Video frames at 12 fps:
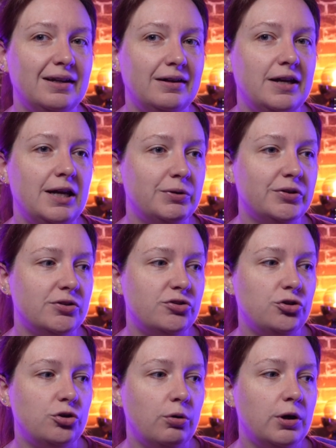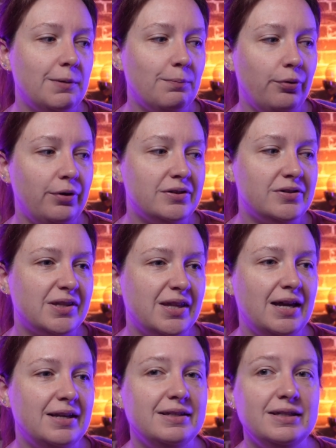it enables us to create prints
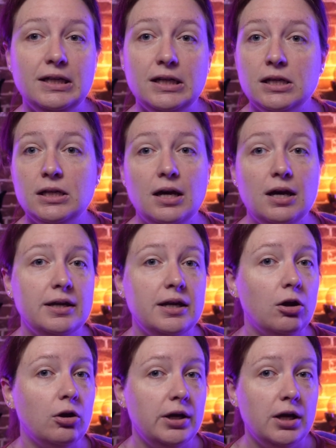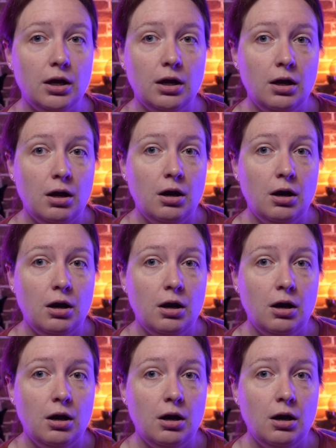that need an area